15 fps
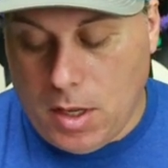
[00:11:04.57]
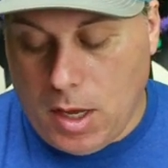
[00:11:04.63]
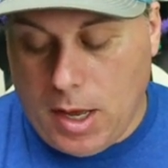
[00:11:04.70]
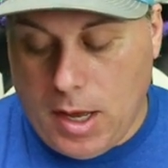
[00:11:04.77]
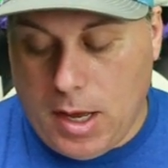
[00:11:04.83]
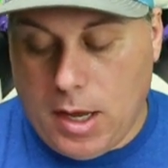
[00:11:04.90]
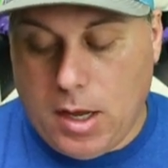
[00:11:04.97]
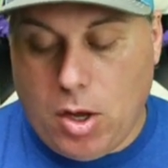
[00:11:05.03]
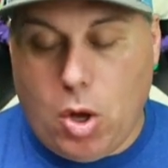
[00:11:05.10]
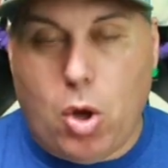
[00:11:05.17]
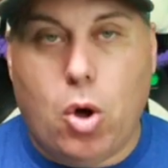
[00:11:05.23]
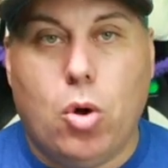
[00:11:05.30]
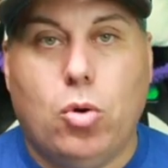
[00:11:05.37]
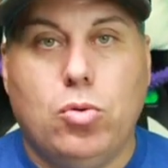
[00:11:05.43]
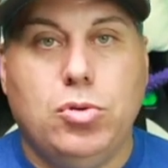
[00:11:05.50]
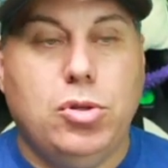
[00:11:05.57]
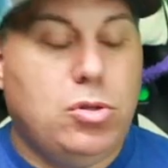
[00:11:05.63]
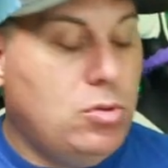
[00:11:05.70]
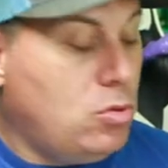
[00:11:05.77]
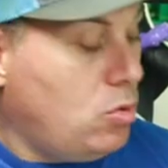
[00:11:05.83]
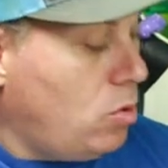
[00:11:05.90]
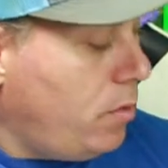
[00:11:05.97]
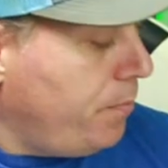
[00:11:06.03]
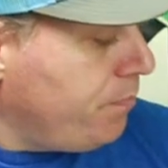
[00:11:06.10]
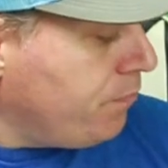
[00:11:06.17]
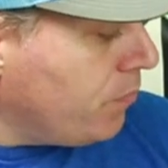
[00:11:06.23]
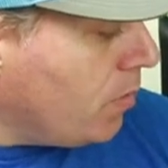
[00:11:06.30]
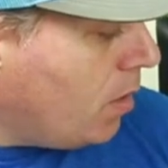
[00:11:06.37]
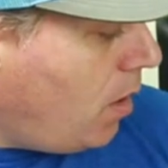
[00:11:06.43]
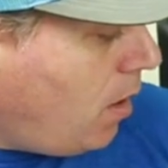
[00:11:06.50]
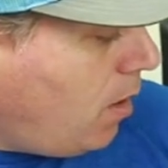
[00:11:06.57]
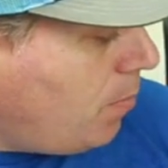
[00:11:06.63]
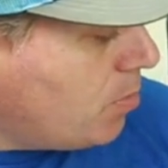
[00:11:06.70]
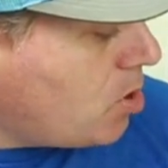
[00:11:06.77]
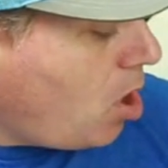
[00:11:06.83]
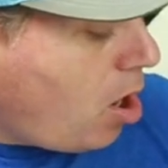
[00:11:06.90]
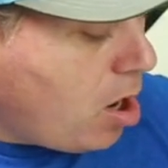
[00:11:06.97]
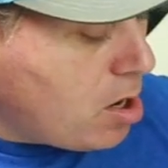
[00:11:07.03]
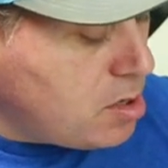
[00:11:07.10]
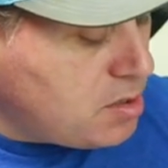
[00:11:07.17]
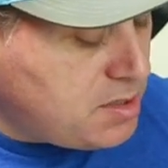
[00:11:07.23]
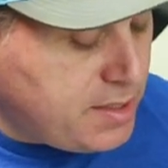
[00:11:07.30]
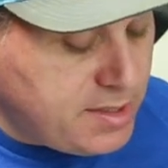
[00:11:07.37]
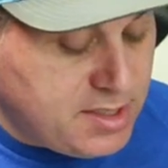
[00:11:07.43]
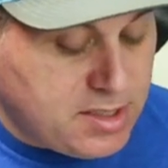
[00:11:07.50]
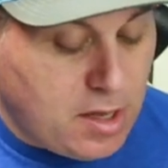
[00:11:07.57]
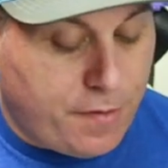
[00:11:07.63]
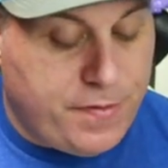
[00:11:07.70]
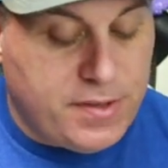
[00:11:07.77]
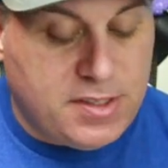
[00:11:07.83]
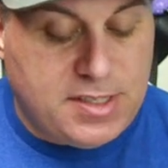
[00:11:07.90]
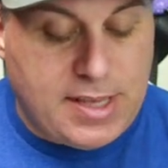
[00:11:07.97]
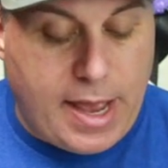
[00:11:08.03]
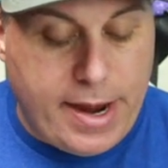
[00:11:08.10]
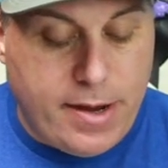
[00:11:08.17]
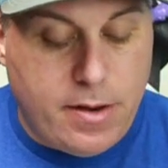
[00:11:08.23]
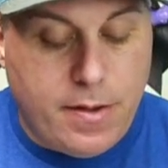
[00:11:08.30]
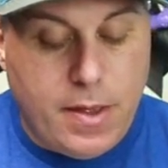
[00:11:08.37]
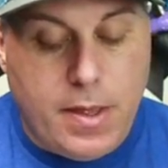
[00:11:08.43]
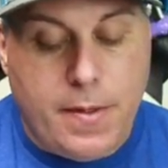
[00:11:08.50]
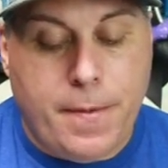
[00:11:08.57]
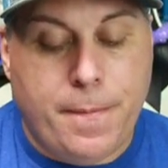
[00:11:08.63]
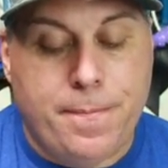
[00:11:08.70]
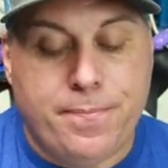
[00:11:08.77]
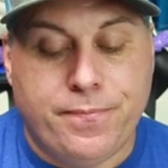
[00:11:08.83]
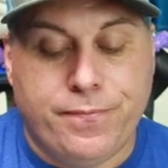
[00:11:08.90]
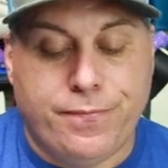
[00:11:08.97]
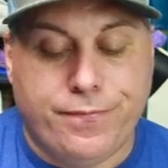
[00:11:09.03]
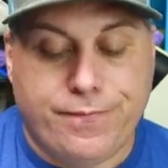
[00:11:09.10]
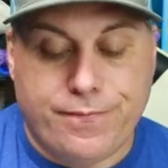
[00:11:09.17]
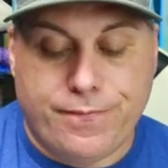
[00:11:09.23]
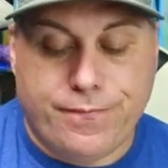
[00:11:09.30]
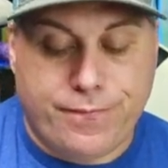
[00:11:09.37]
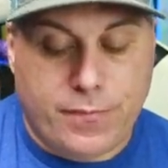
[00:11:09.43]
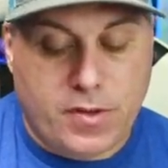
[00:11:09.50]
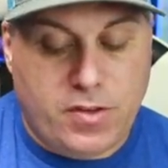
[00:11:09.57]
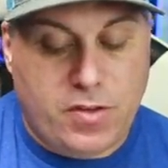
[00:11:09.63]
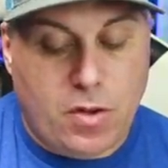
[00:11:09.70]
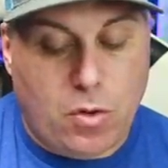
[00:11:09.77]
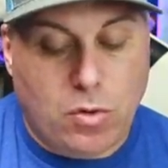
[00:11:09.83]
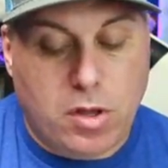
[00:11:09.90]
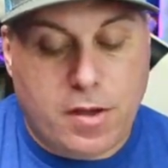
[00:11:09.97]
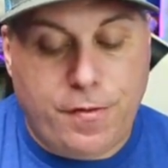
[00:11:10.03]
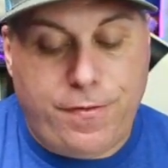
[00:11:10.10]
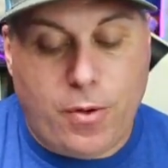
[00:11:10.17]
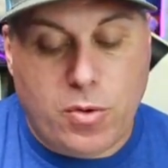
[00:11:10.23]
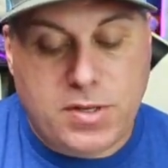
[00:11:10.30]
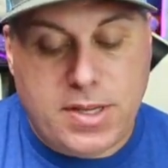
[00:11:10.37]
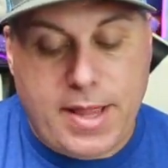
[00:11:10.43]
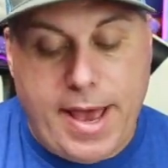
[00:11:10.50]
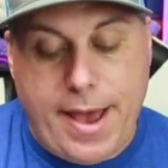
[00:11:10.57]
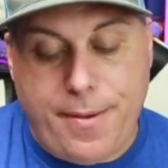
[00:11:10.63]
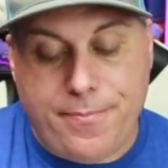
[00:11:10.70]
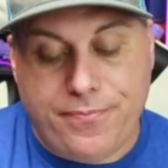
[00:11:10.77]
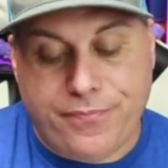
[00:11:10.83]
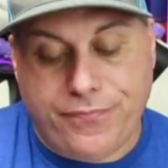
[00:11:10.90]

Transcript: Uh, whole new um, cards and stuff inside. So looking forward to that.